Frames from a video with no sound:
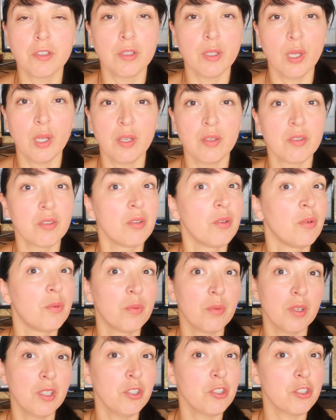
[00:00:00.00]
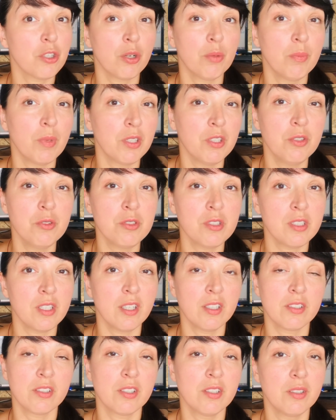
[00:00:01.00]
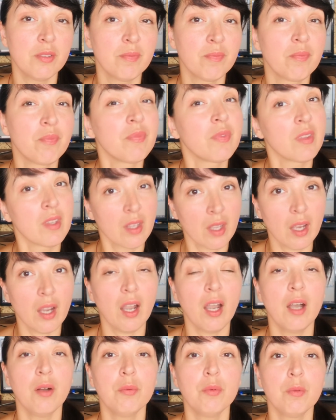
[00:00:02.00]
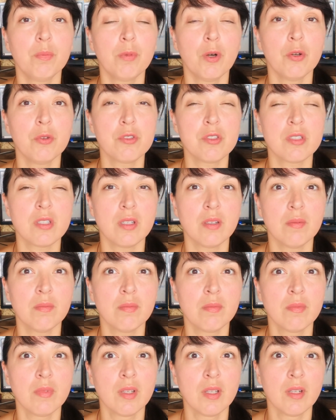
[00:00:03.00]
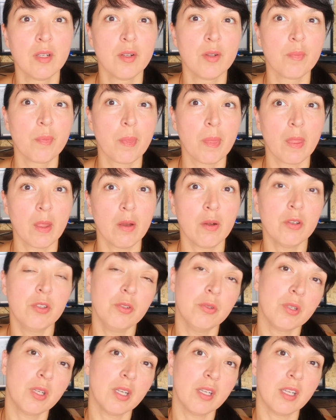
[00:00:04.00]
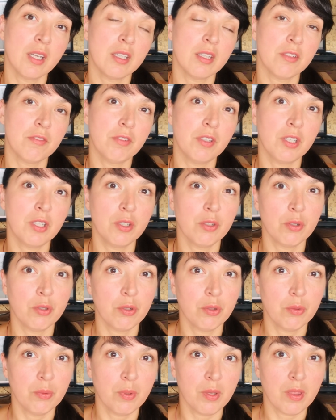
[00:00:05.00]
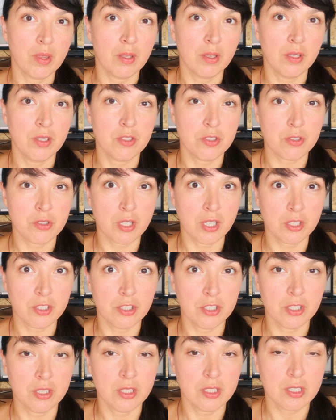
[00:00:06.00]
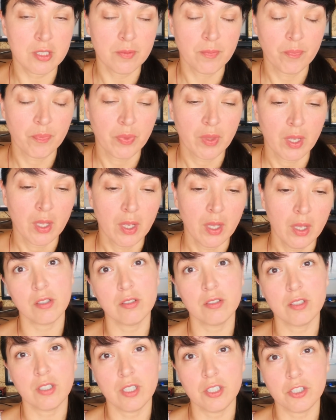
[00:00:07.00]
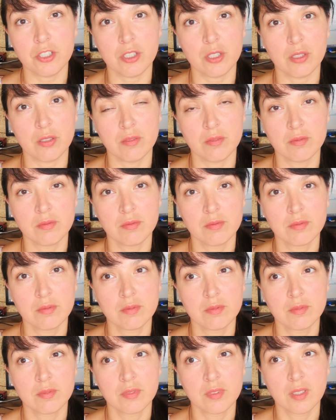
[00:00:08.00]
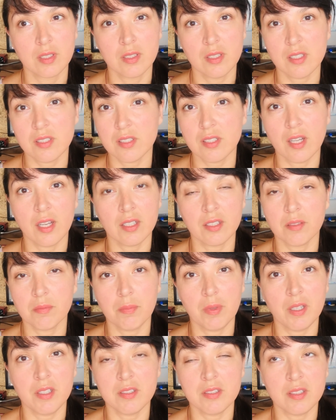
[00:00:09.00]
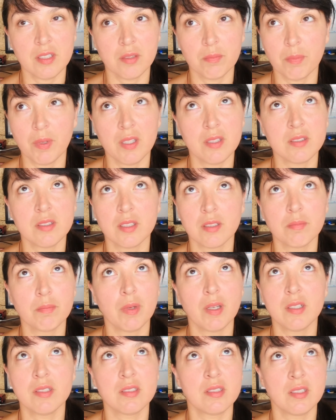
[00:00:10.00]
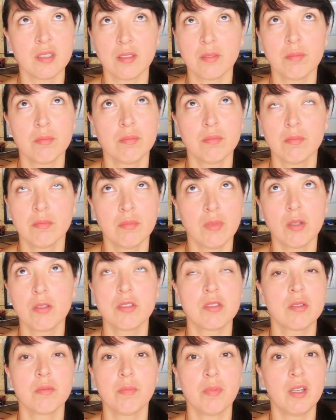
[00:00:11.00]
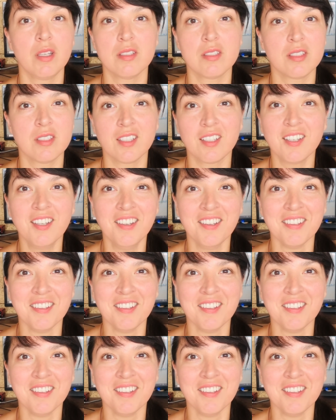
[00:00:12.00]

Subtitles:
And when you join my newsletter, I will post them, or you can get the video with the instructions. Meditation. That's like the basic, monster basic.